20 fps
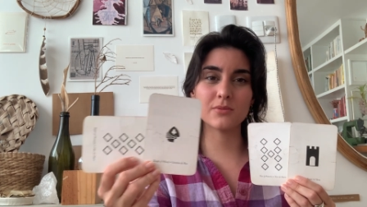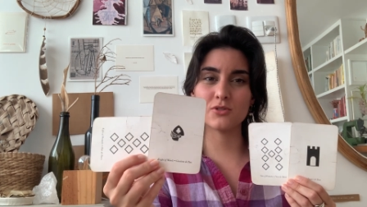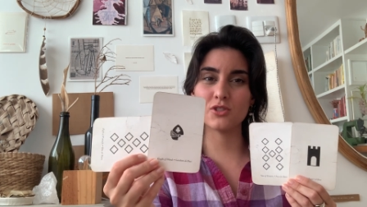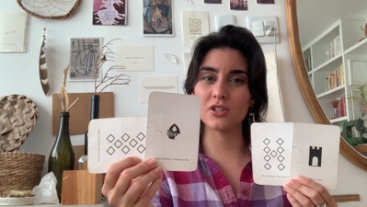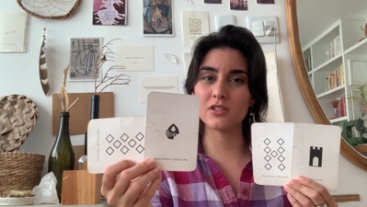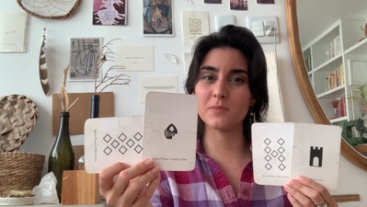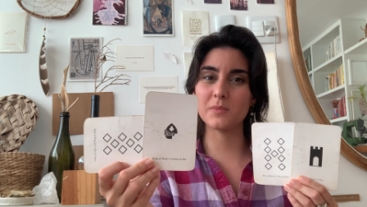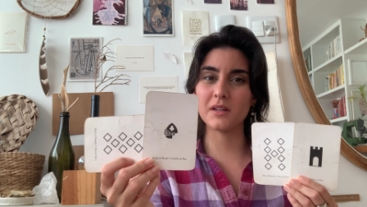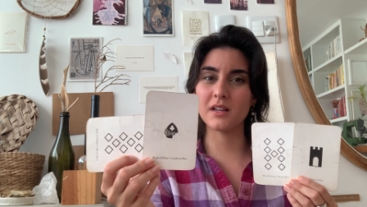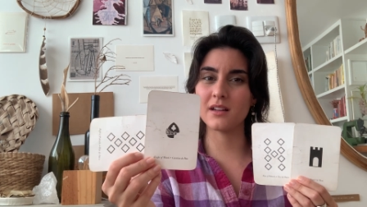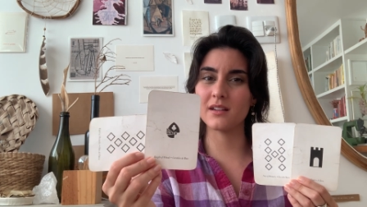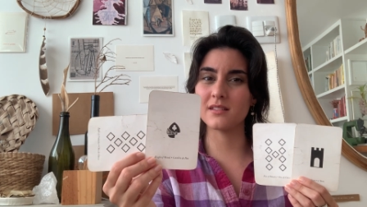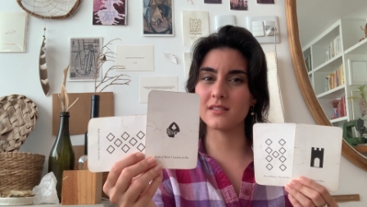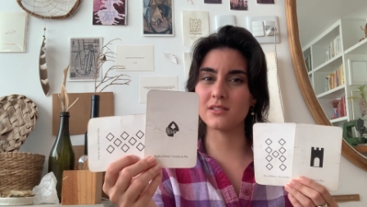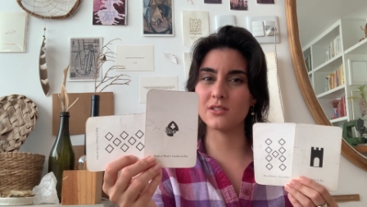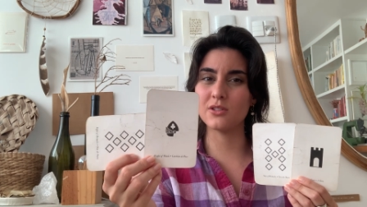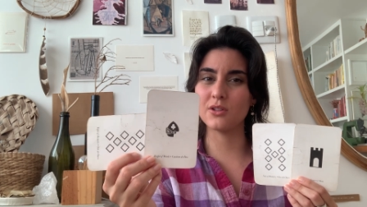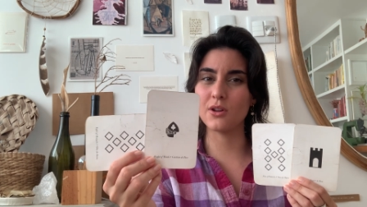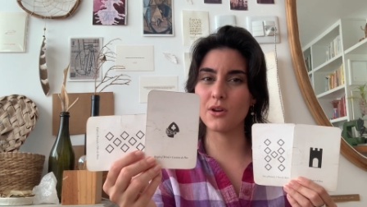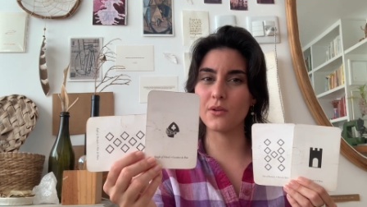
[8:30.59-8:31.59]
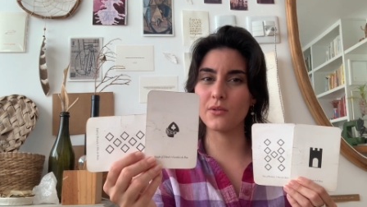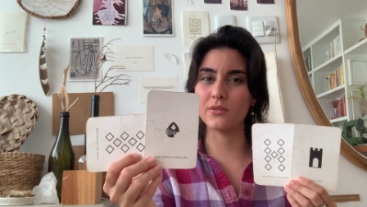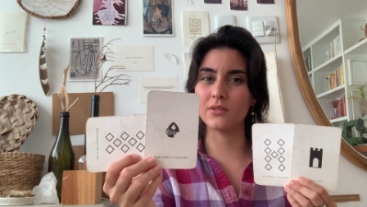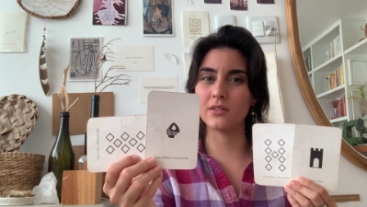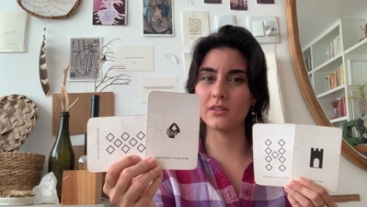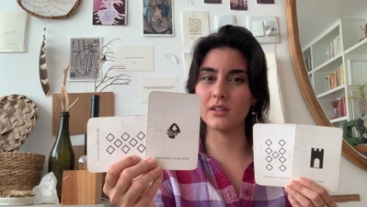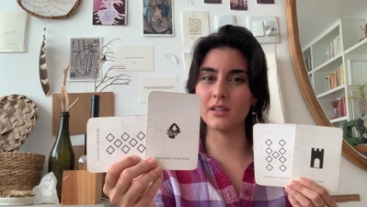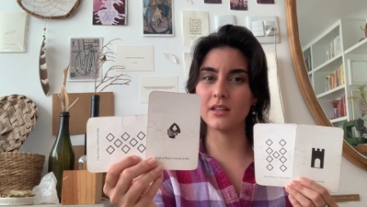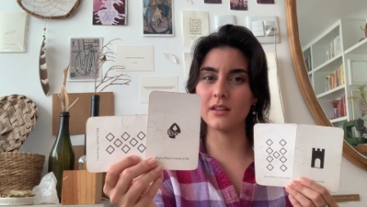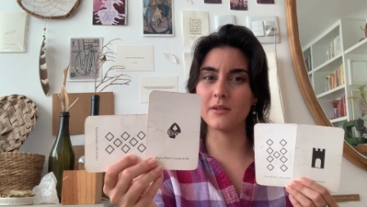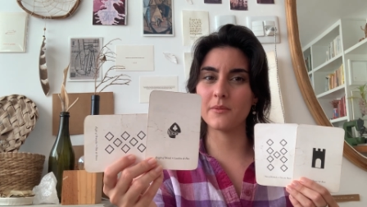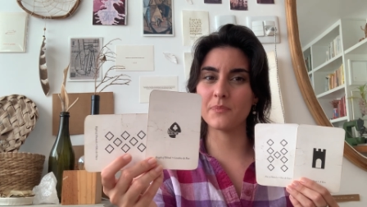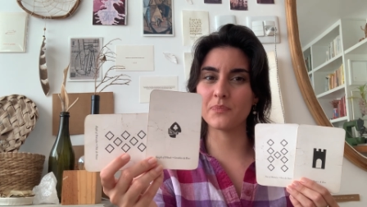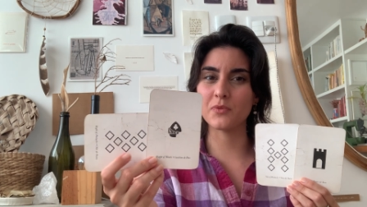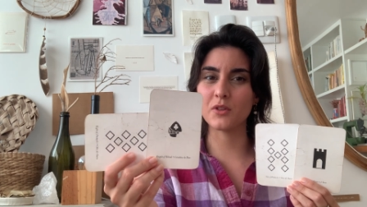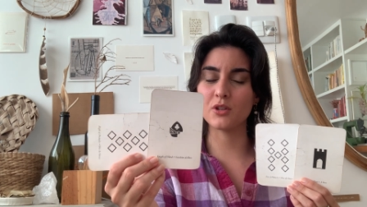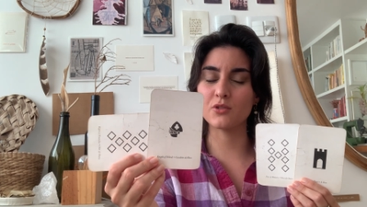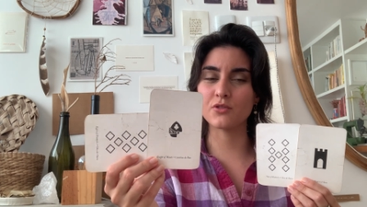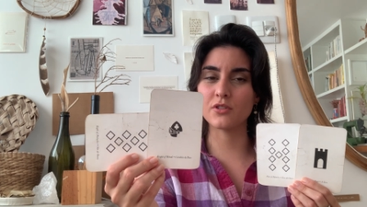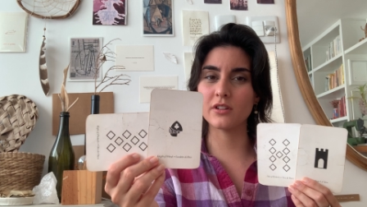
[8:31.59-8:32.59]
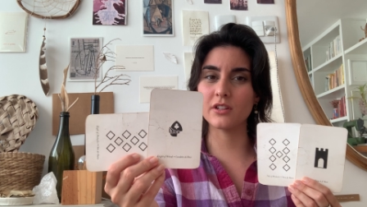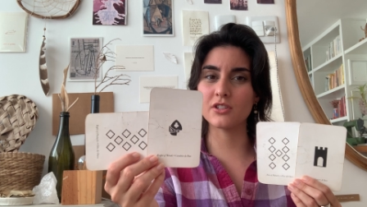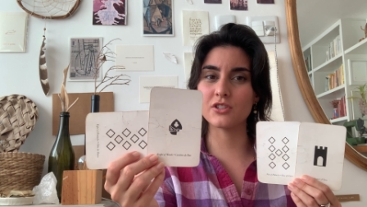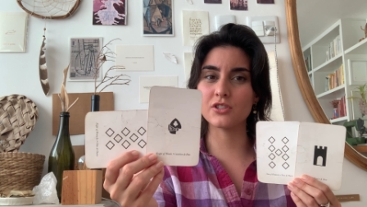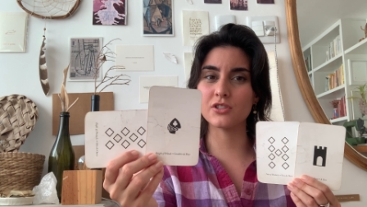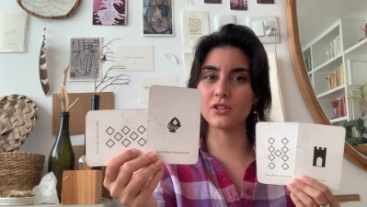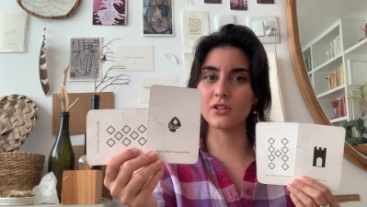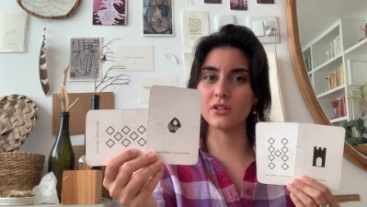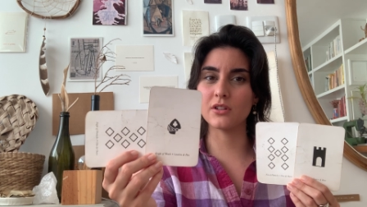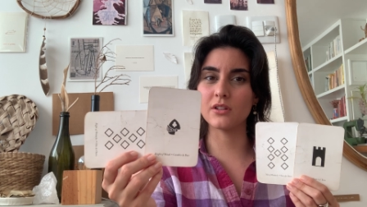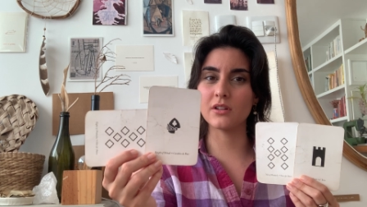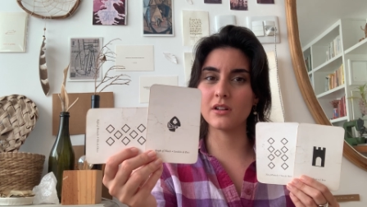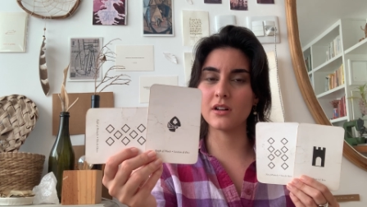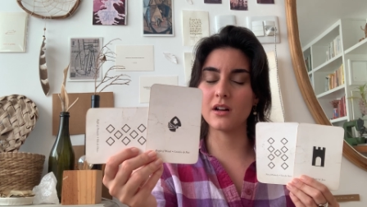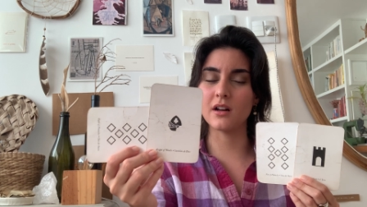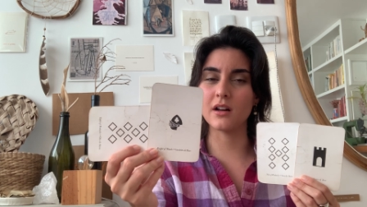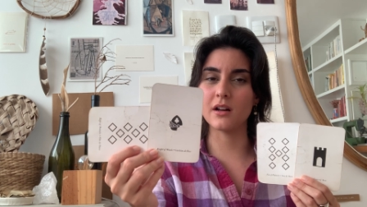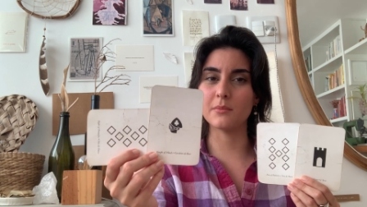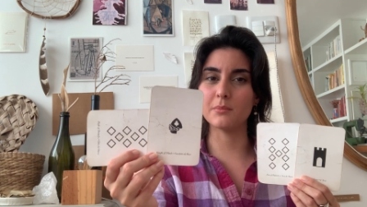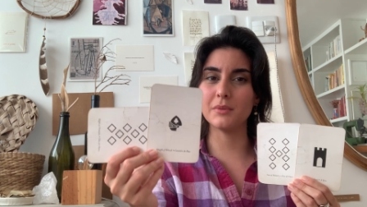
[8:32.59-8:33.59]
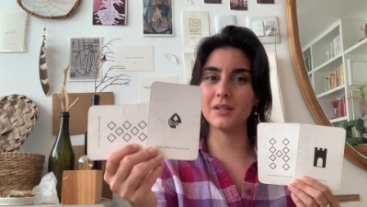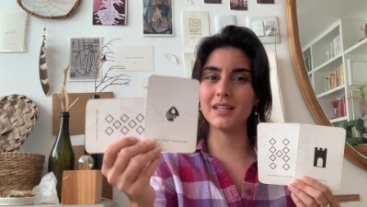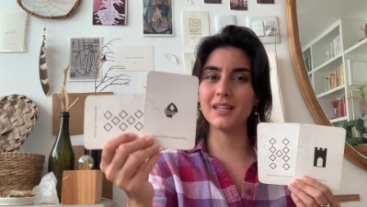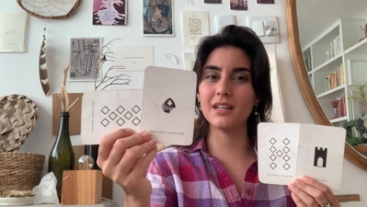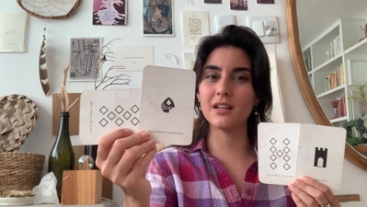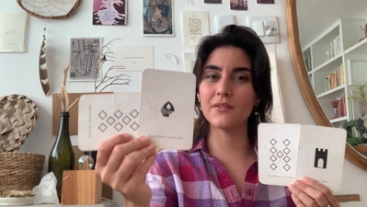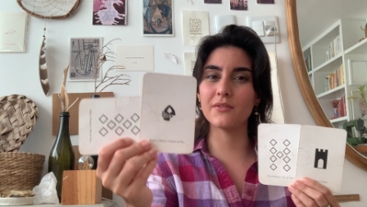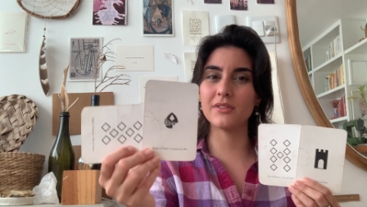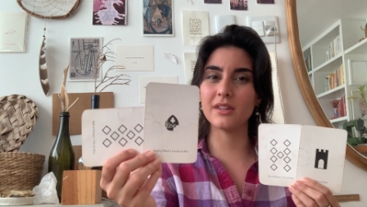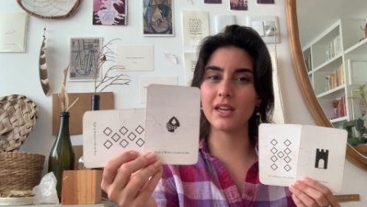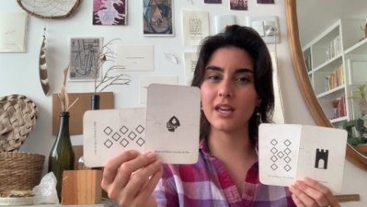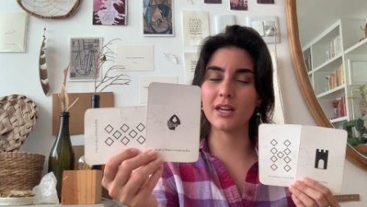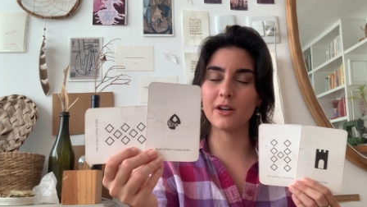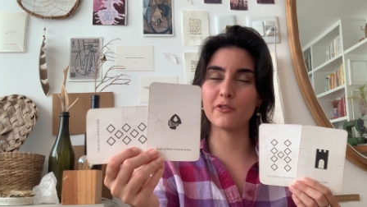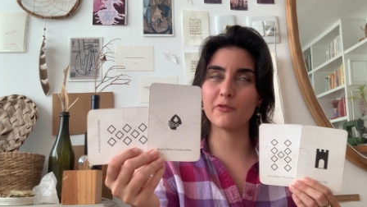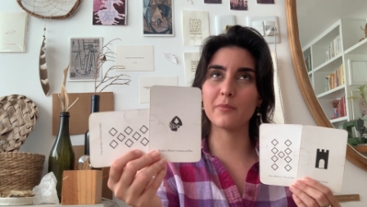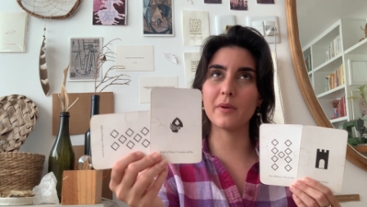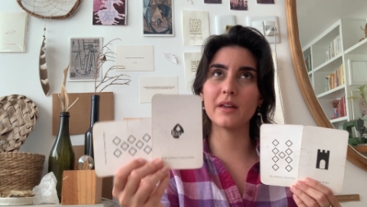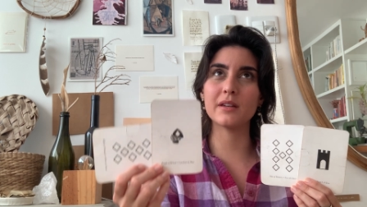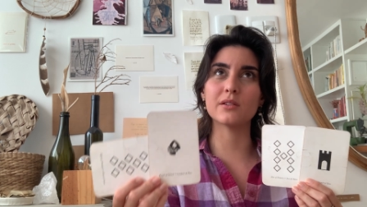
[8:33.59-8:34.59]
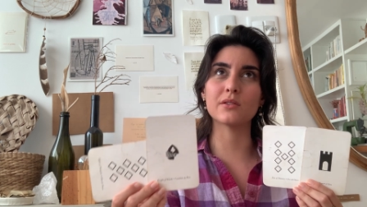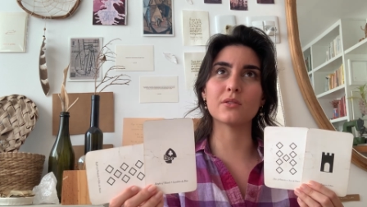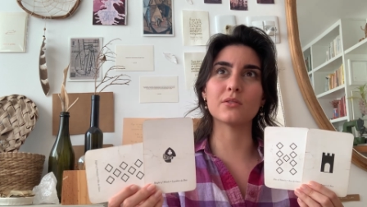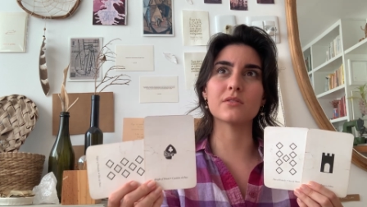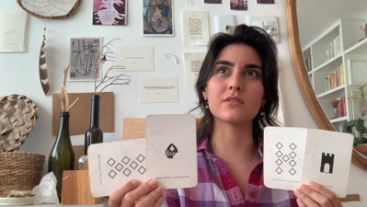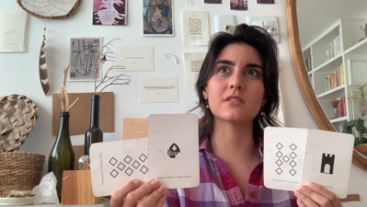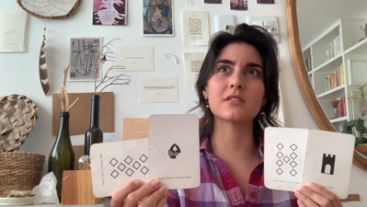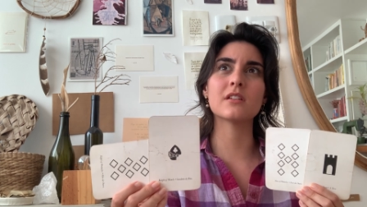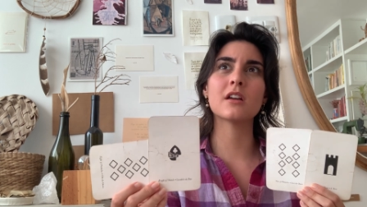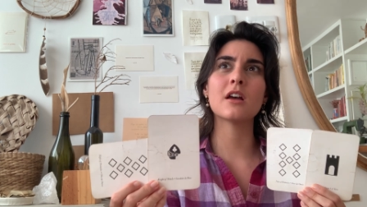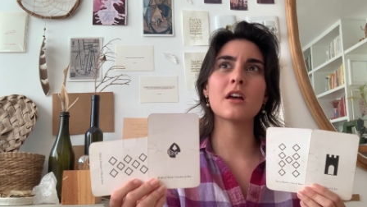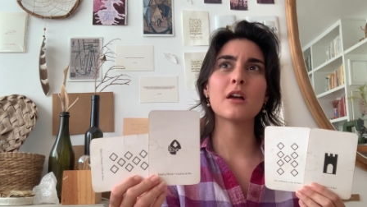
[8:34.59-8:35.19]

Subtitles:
just because the traditional meaning of the Eight of Pentacles.